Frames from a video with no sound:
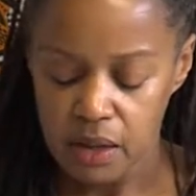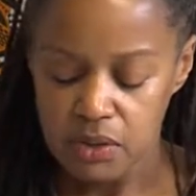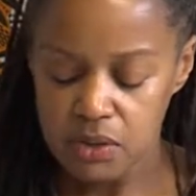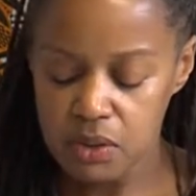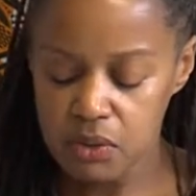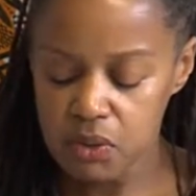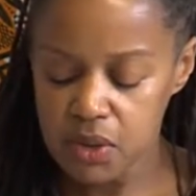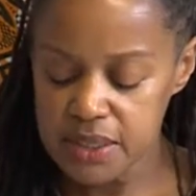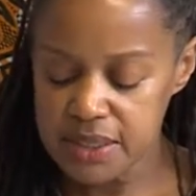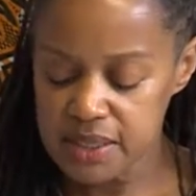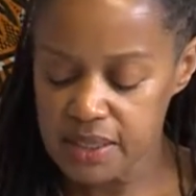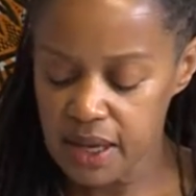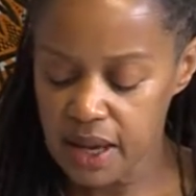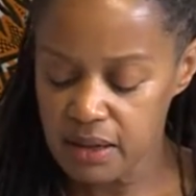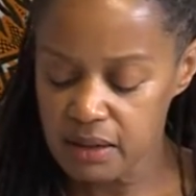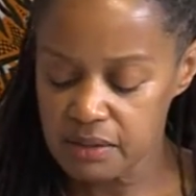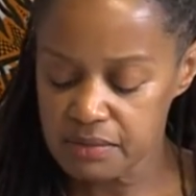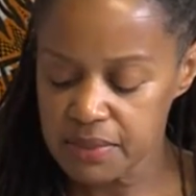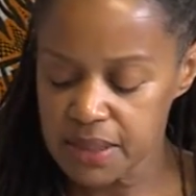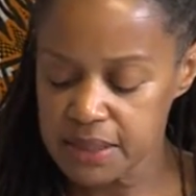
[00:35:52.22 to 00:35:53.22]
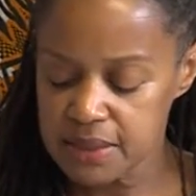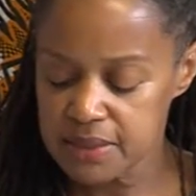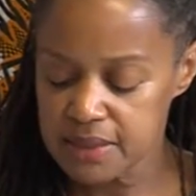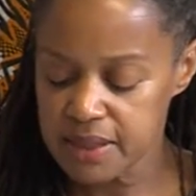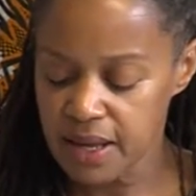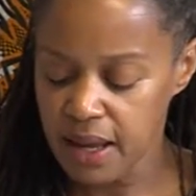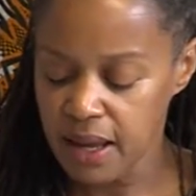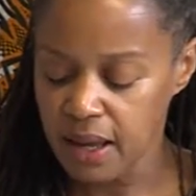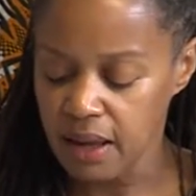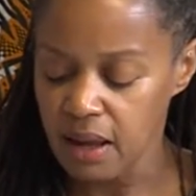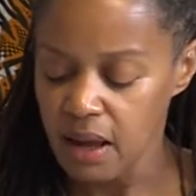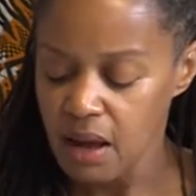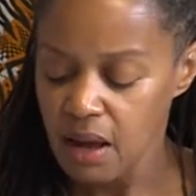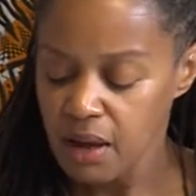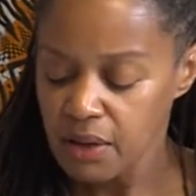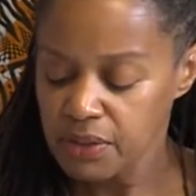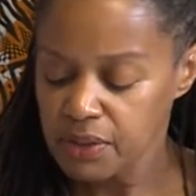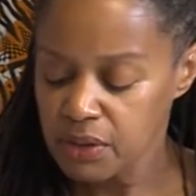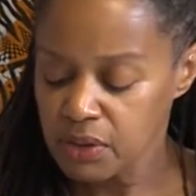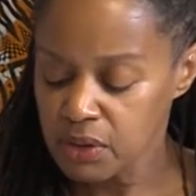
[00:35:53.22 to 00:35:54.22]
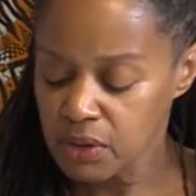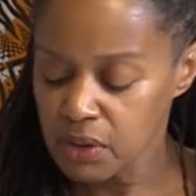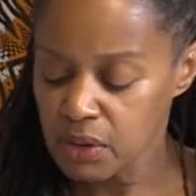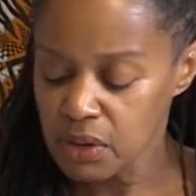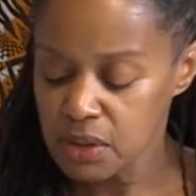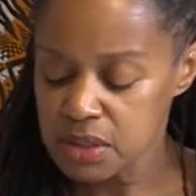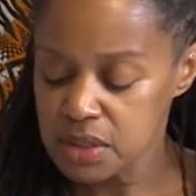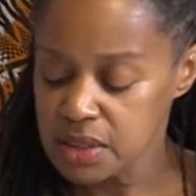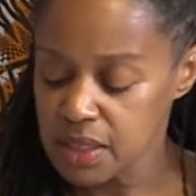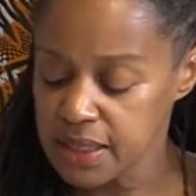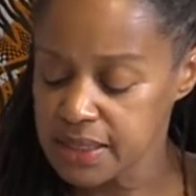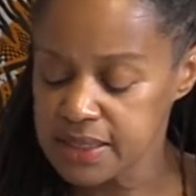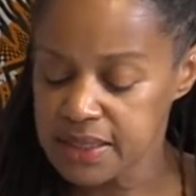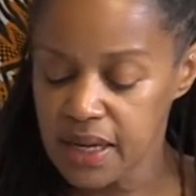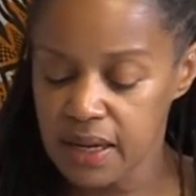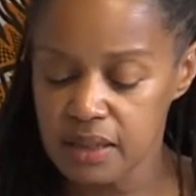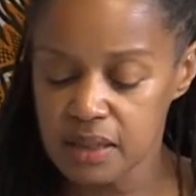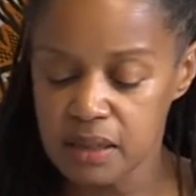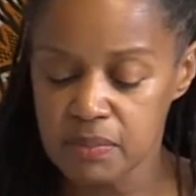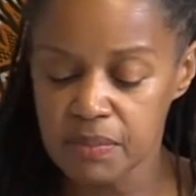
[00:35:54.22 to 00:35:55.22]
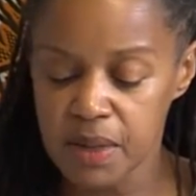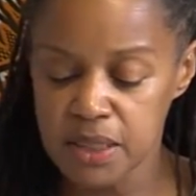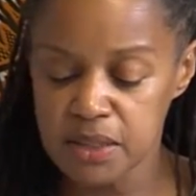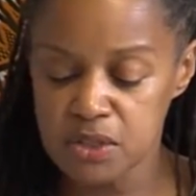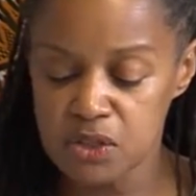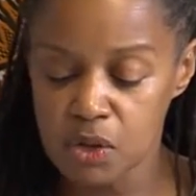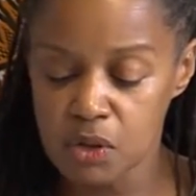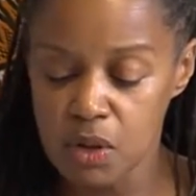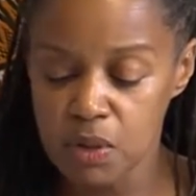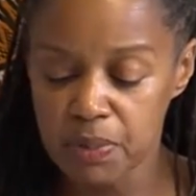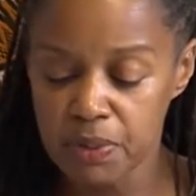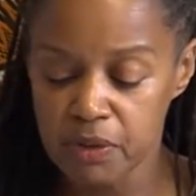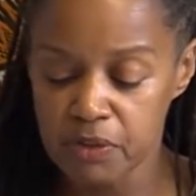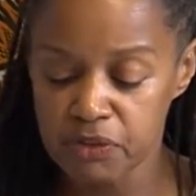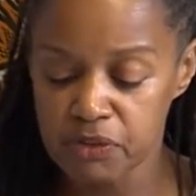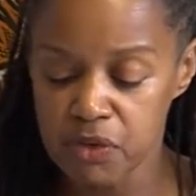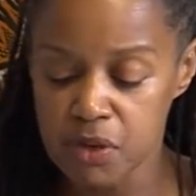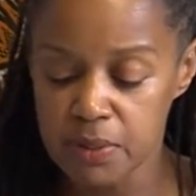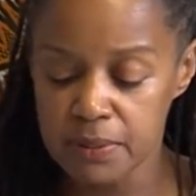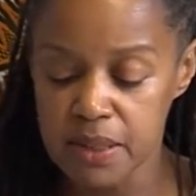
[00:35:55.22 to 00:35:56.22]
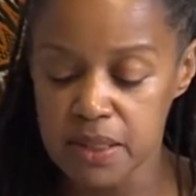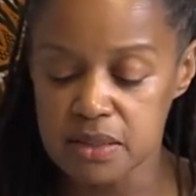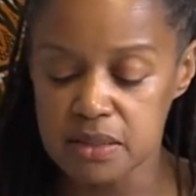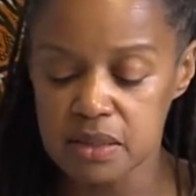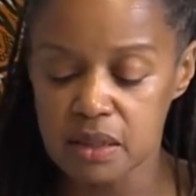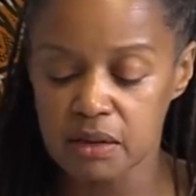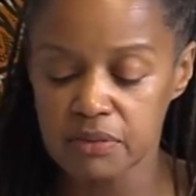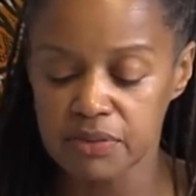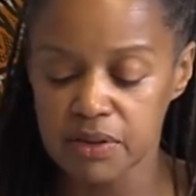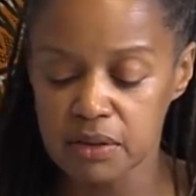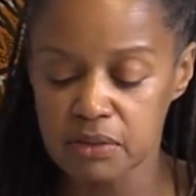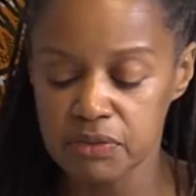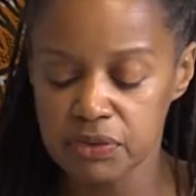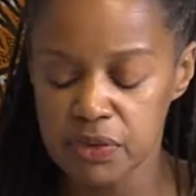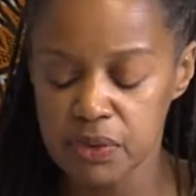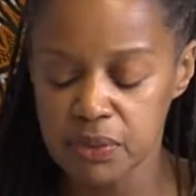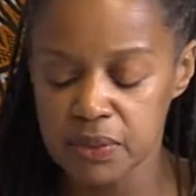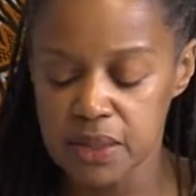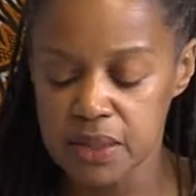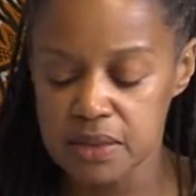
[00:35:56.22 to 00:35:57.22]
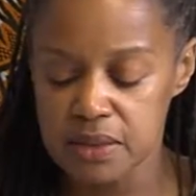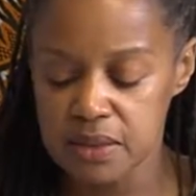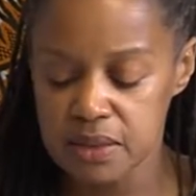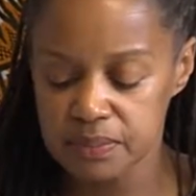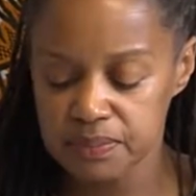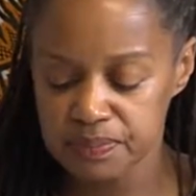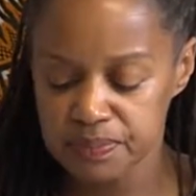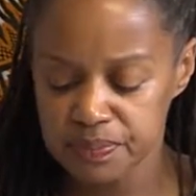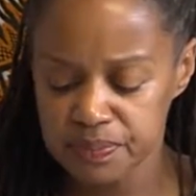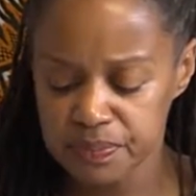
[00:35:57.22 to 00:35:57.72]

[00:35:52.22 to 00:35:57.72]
Towards the end of my stay, the girls attended my solo performance of Confluence.